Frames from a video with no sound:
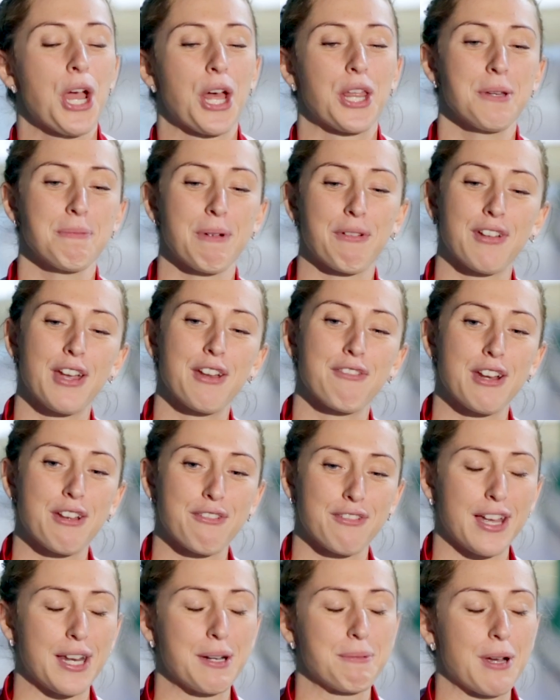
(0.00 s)
I think my favourite
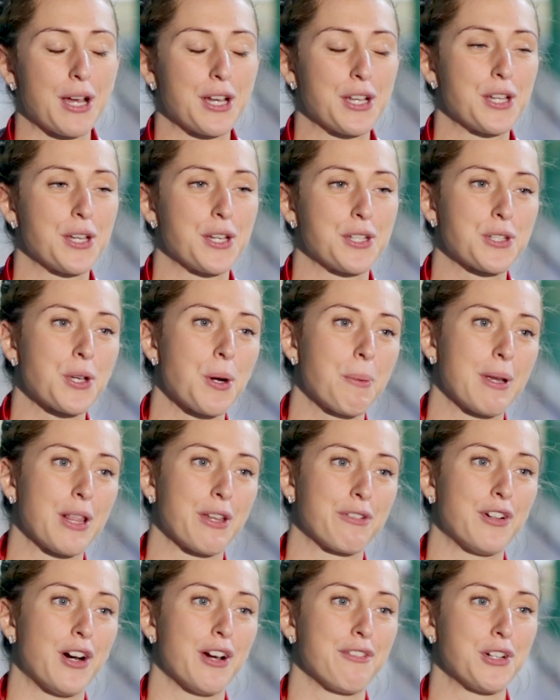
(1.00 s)
event has got to be
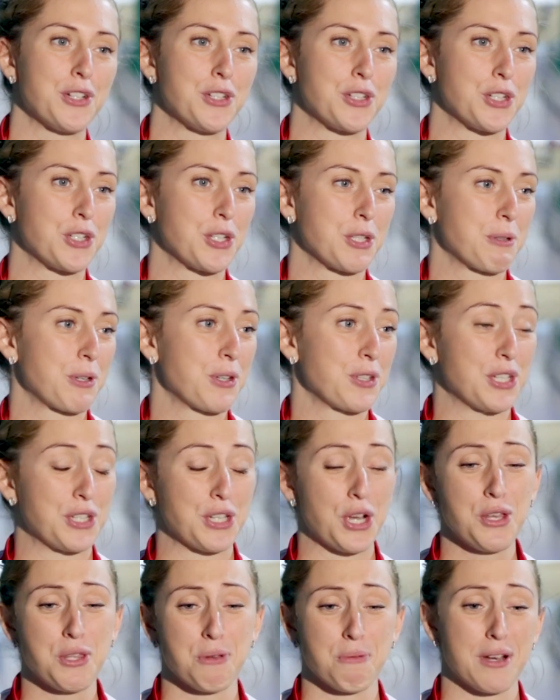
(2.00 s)
the 500, just because
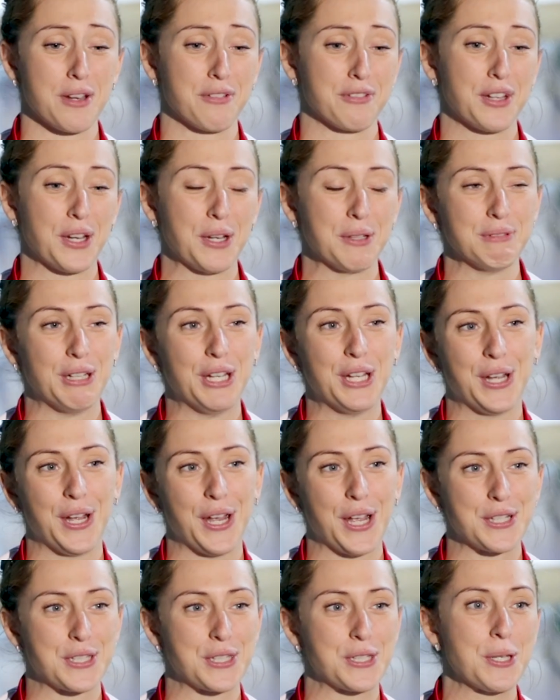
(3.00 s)
it's over with.
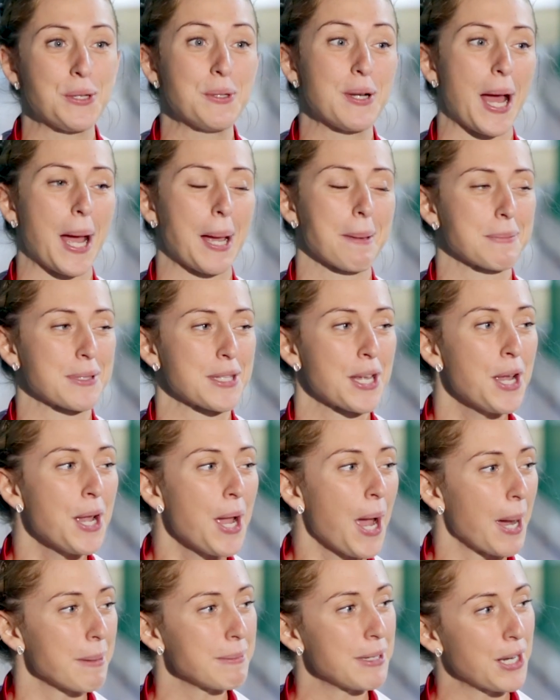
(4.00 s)
It's 2 laps.
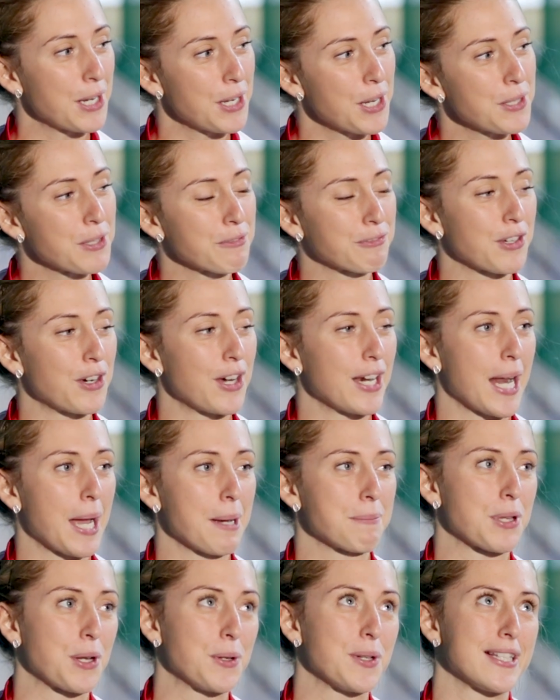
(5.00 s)
I mean, I know the fly
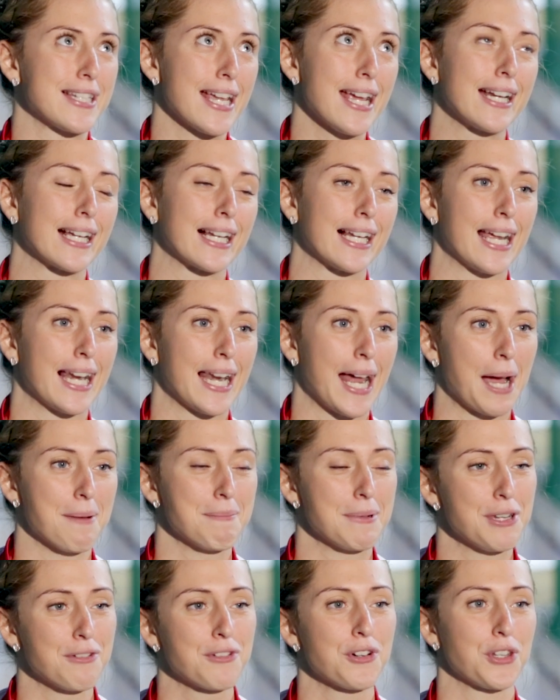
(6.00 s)
lap's only technically a
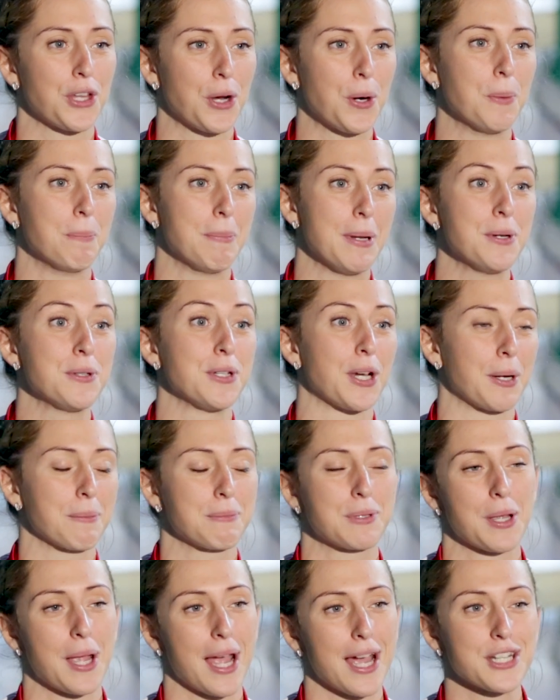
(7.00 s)
lap, but you've got the whole
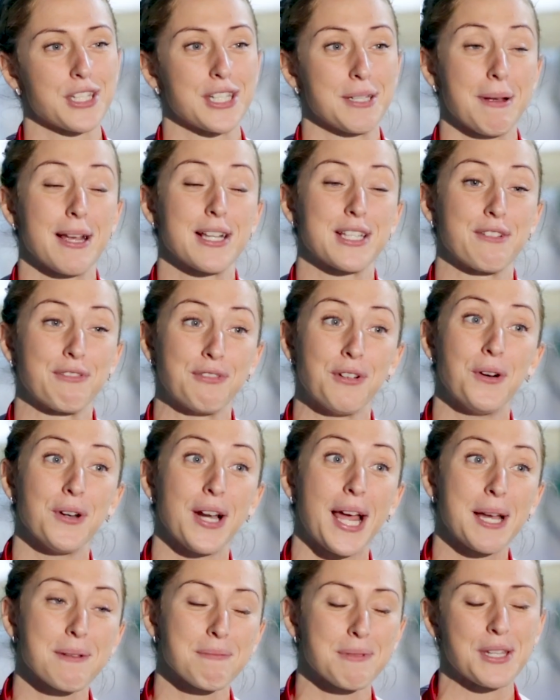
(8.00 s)
build-up, so it actually makes it
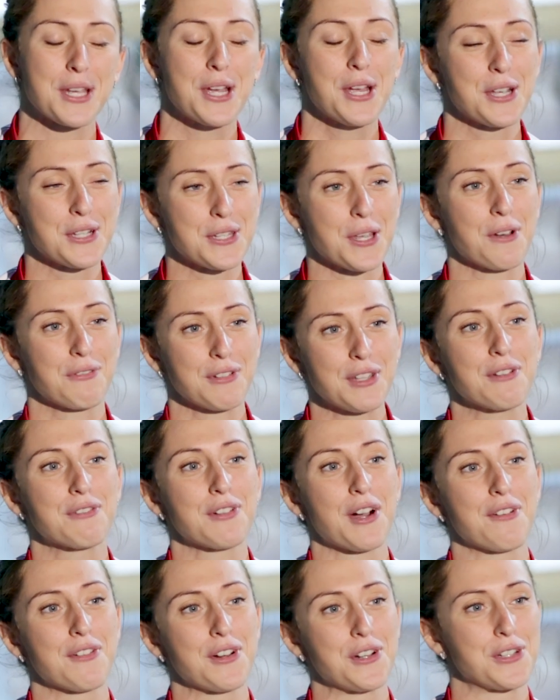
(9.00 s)
4 laps. So I think the
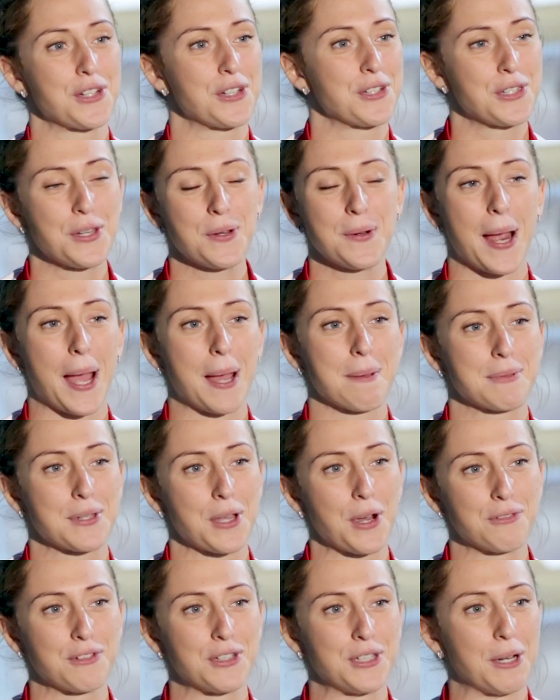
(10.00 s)
500, 2
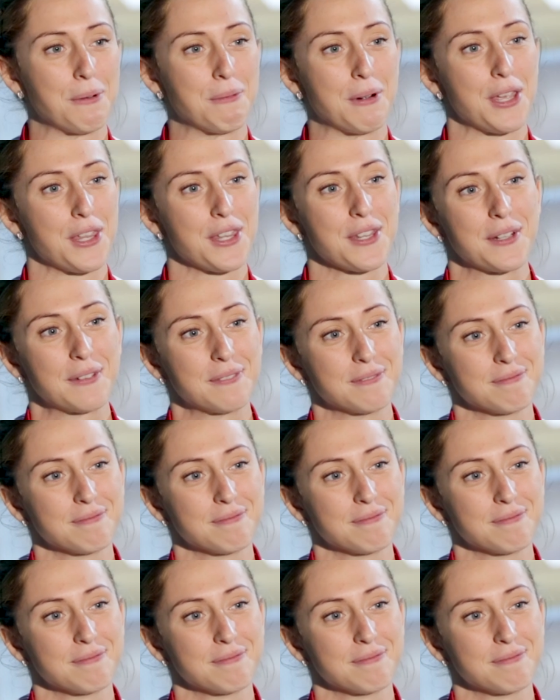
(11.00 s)
laps, over and done with.